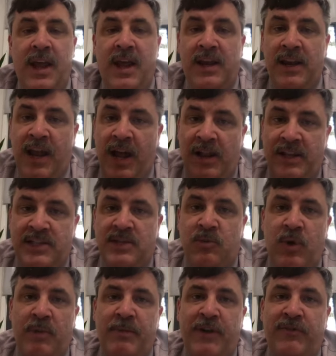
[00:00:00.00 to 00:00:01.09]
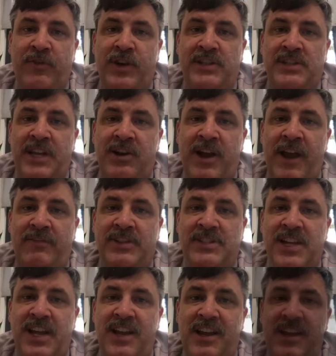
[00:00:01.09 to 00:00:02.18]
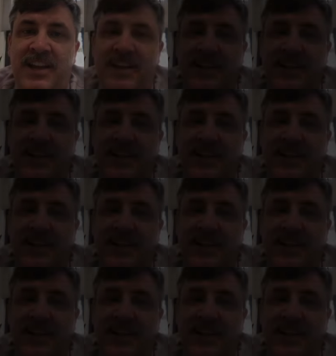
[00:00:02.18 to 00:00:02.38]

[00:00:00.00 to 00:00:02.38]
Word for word: Now, listen to what my friends here have to say.